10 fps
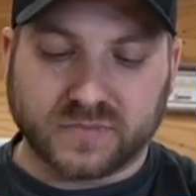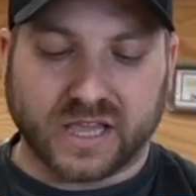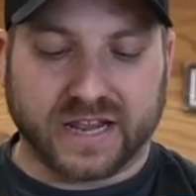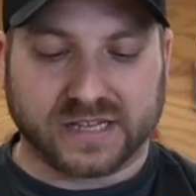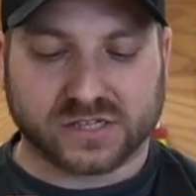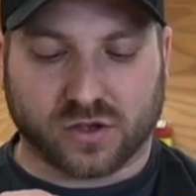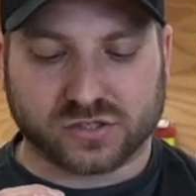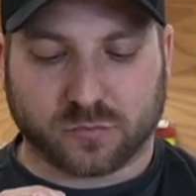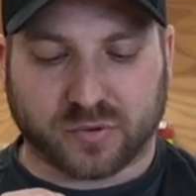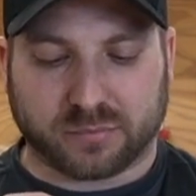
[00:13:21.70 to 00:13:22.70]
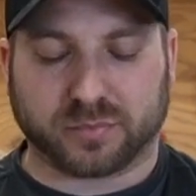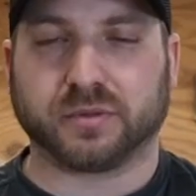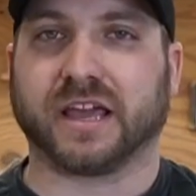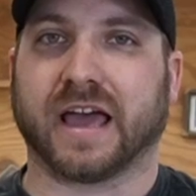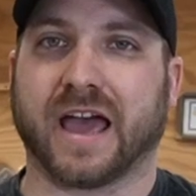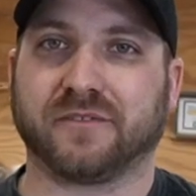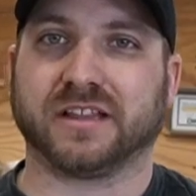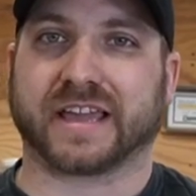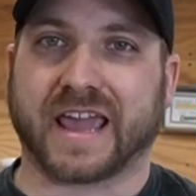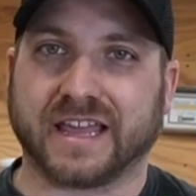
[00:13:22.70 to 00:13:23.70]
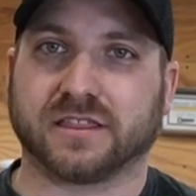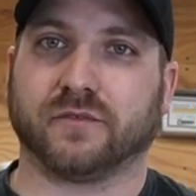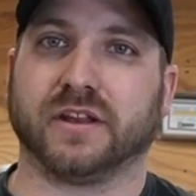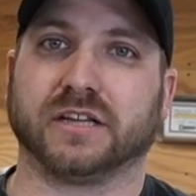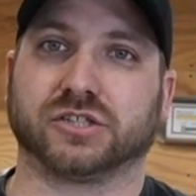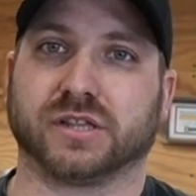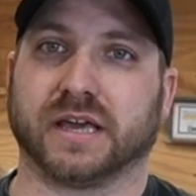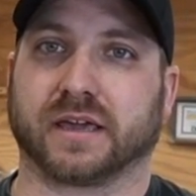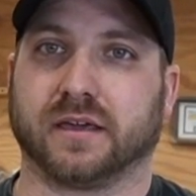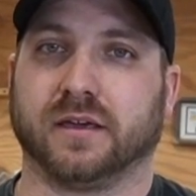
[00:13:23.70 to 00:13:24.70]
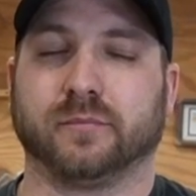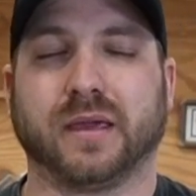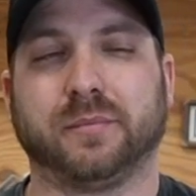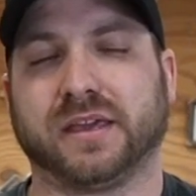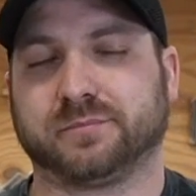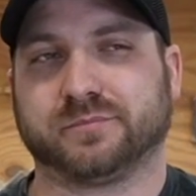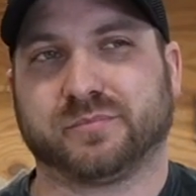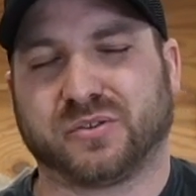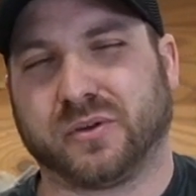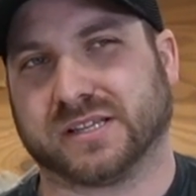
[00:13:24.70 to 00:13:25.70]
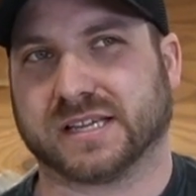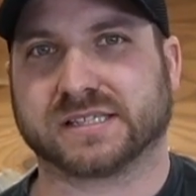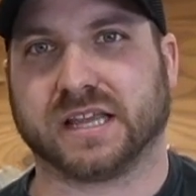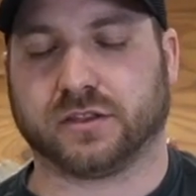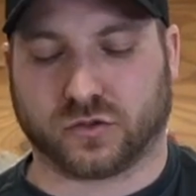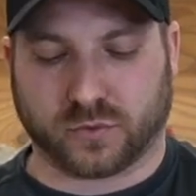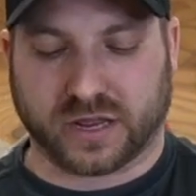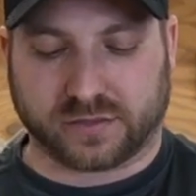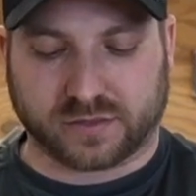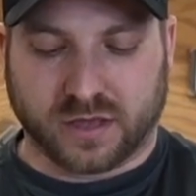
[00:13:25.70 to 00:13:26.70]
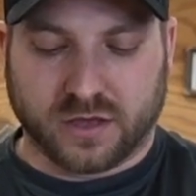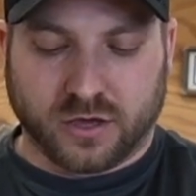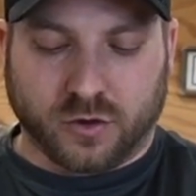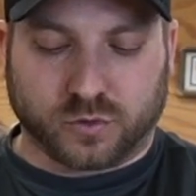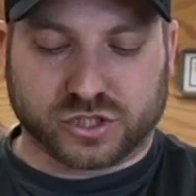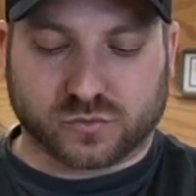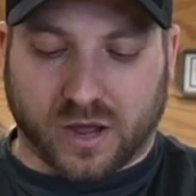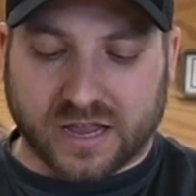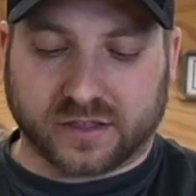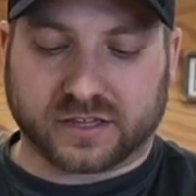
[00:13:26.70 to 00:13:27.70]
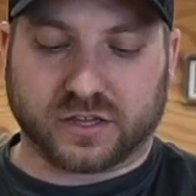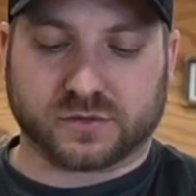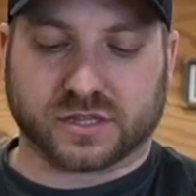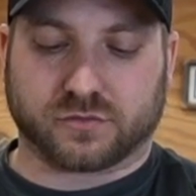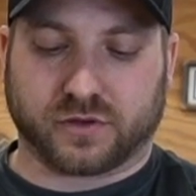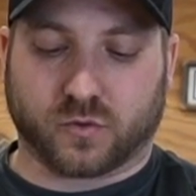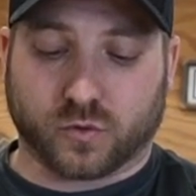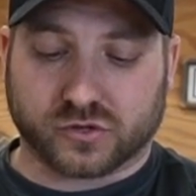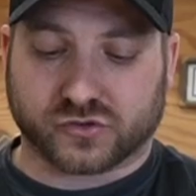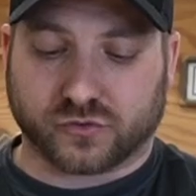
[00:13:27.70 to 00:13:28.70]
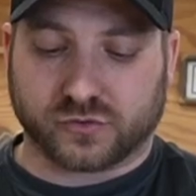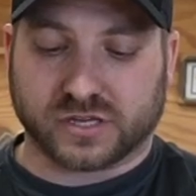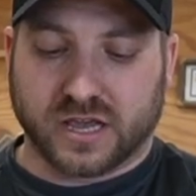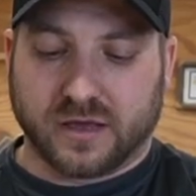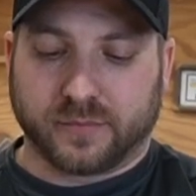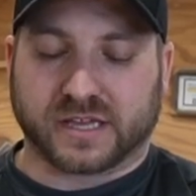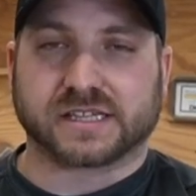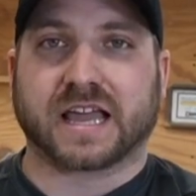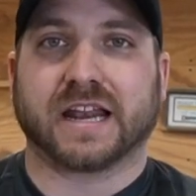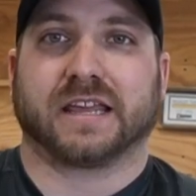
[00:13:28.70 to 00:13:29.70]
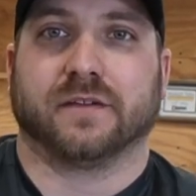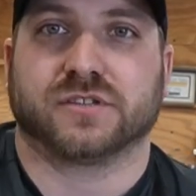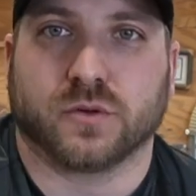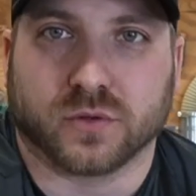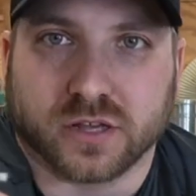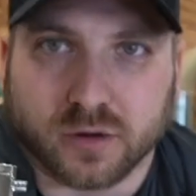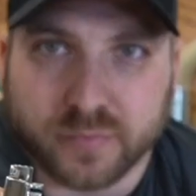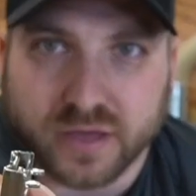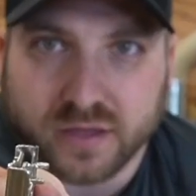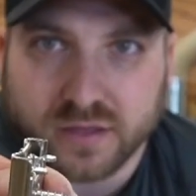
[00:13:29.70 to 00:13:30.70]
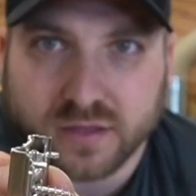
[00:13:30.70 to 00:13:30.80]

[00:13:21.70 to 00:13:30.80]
And it's also probably a heavy, like 1/8 of an inch thick, maybe between 1/16 to 1/8, which is why I like to use the 3/4 screws, because it kind of gives you a little bit